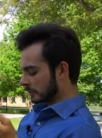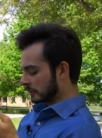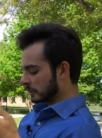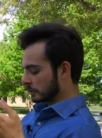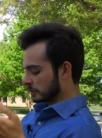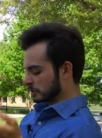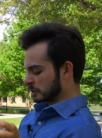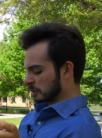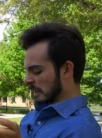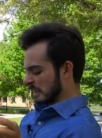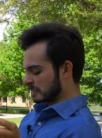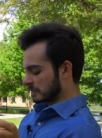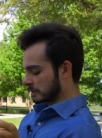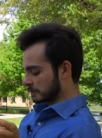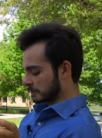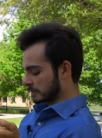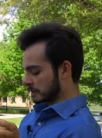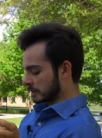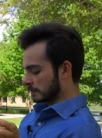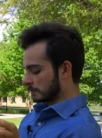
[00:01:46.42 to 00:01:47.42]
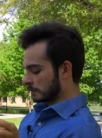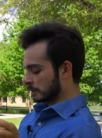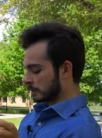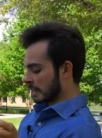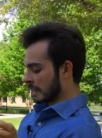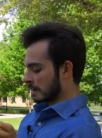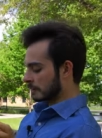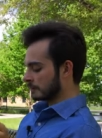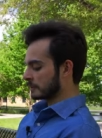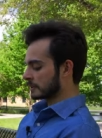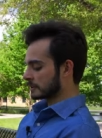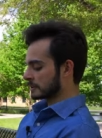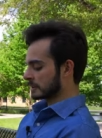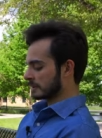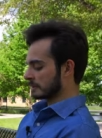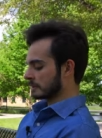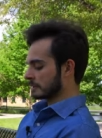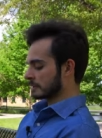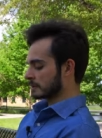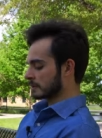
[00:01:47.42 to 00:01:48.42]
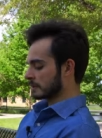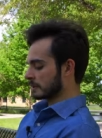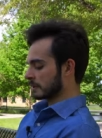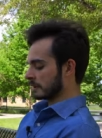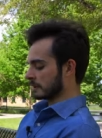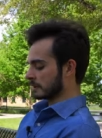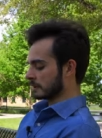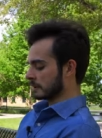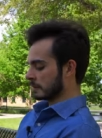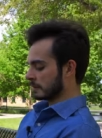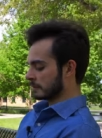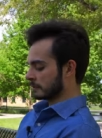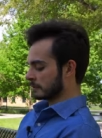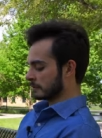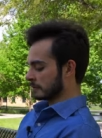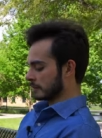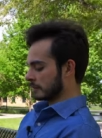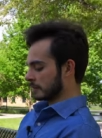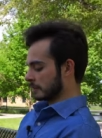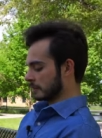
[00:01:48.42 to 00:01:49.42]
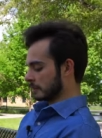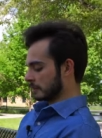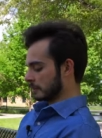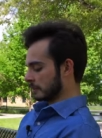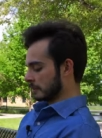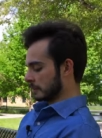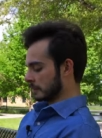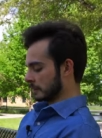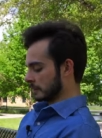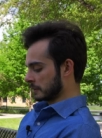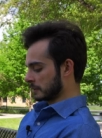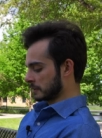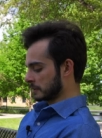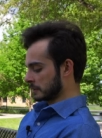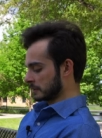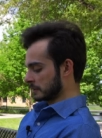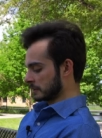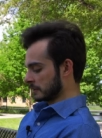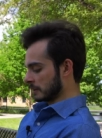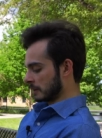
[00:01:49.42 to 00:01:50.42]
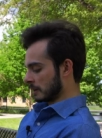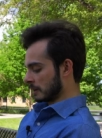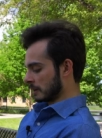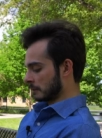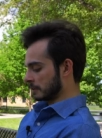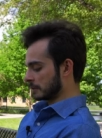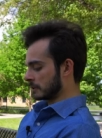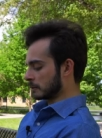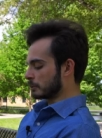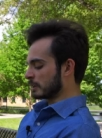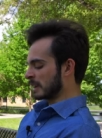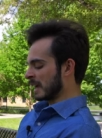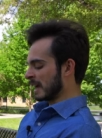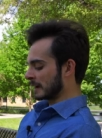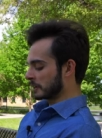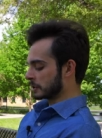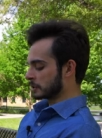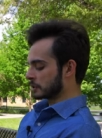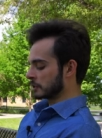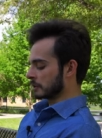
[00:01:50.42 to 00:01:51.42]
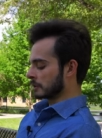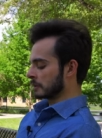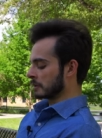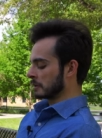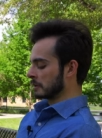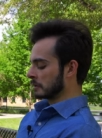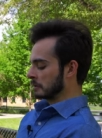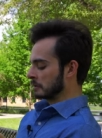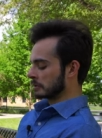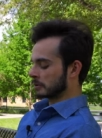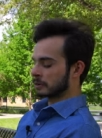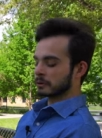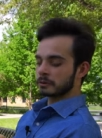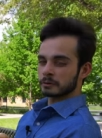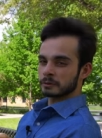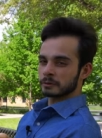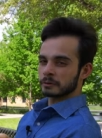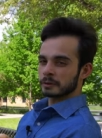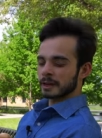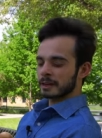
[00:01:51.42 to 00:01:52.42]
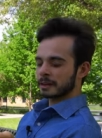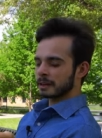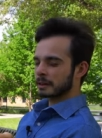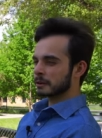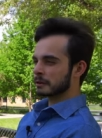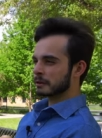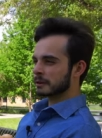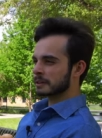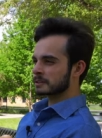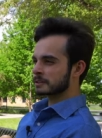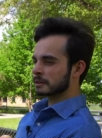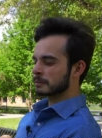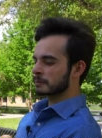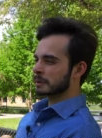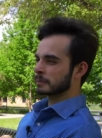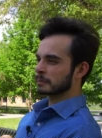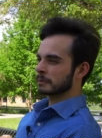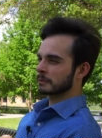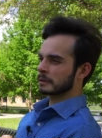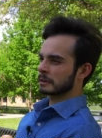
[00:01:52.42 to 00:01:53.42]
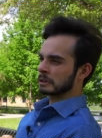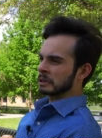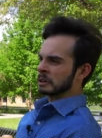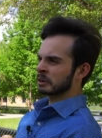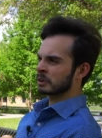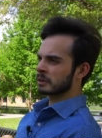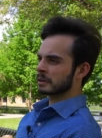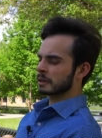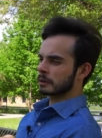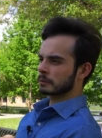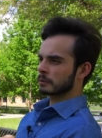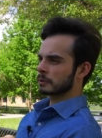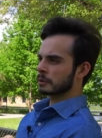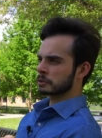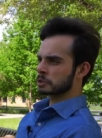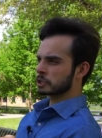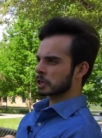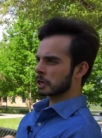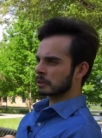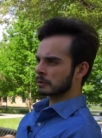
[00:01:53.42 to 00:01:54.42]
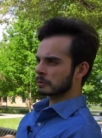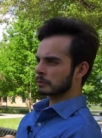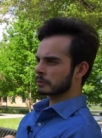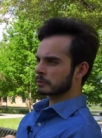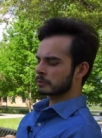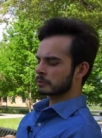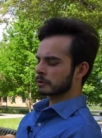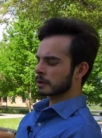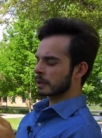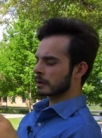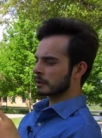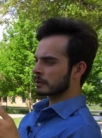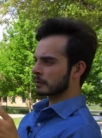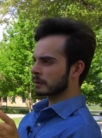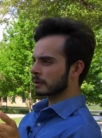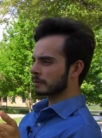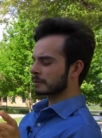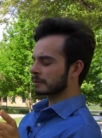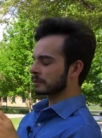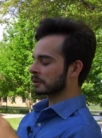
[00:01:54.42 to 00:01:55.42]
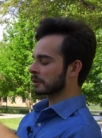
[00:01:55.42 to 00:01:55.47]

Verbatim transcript: He also has some simpler outfits like this one. I love this uh, with the black shirt with the crew neck. I know like some people think, oh, you can't wear a jacket with crew neck or whatever.